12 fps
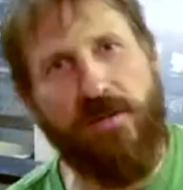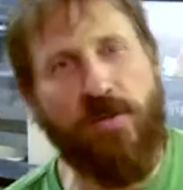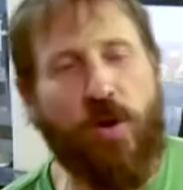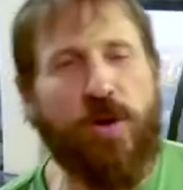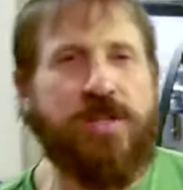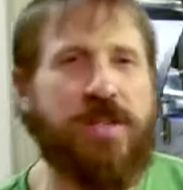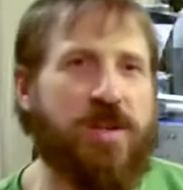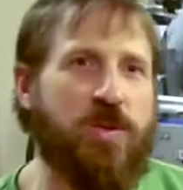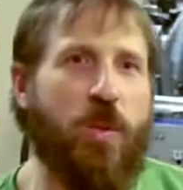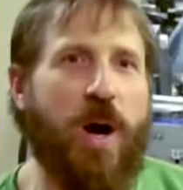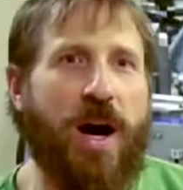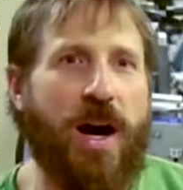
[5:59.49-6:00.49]
of course, is
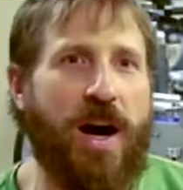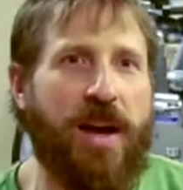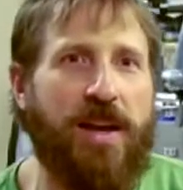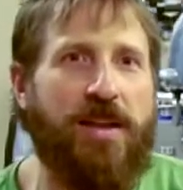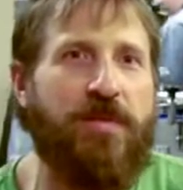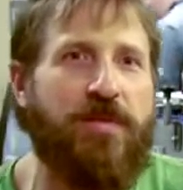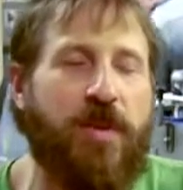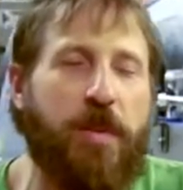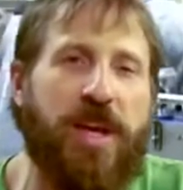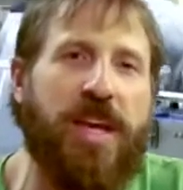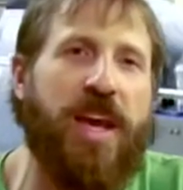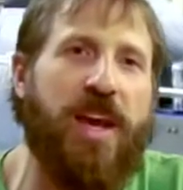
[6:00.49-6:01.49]
why from
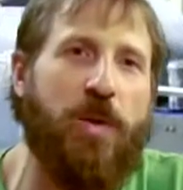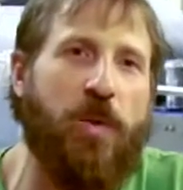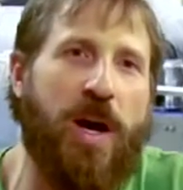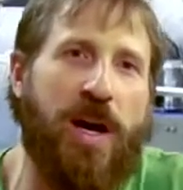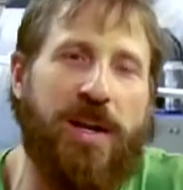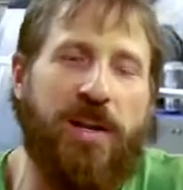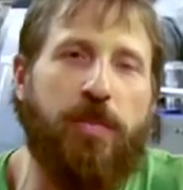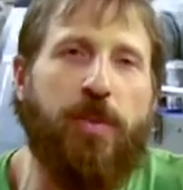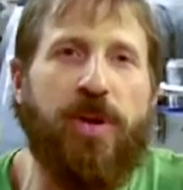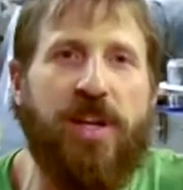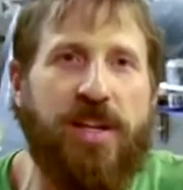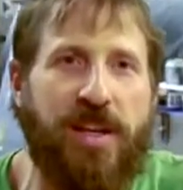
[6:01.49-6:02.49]
a can? Why do you
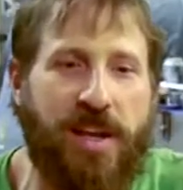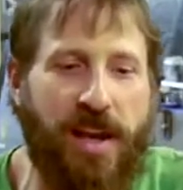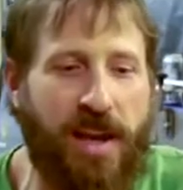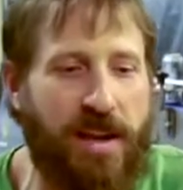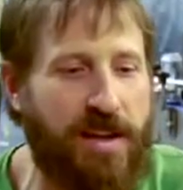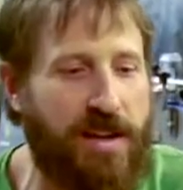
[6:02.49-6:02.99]
put it in a can?